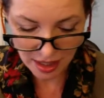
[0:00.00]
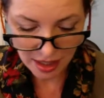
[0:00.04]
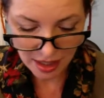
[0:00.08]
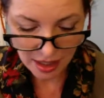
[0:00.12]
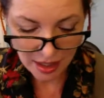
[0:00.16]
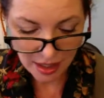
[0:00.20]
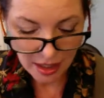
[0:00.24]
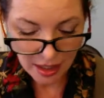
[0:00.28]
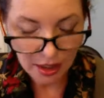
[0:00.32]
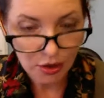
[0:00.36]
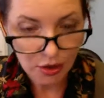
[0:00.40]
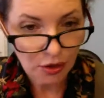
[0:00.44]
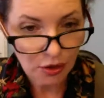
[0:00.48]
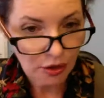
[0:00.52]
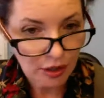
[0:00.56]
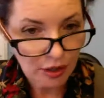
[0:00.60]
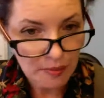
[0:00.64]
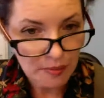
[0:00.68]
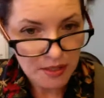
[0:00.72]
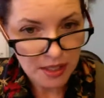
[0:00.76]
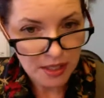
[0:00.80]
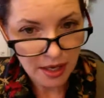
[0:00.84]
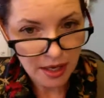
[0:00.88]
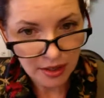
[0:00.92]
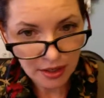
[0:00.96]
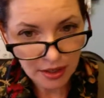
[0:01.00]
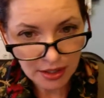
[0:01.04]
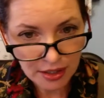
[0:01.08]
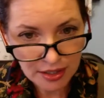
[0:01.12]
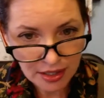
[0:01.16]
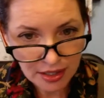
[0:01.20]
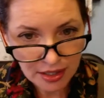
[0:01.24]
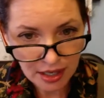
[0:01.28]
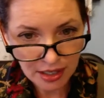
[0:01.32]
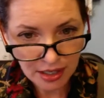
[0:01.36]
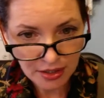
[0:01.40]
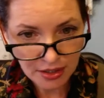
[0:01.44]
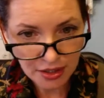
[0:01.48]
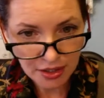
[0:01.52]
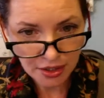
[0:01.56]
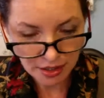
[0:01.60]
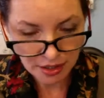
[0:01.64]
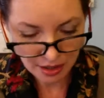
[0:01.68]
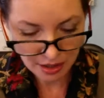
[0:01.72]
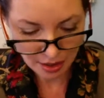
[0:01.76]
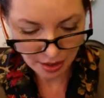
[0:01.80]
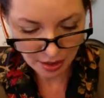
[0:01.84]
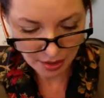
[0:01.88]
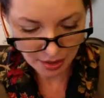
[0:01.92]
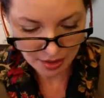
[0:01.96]
in Europe's youngest country,
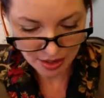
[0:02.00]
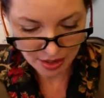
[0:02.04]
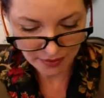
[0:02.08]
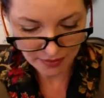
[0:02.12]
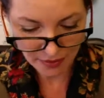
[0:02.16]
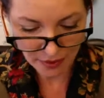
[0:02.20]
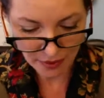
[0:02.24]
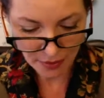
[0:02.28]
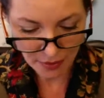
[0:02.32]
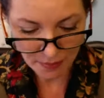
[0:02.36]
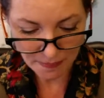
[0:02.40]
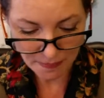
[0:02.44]
Kosovo.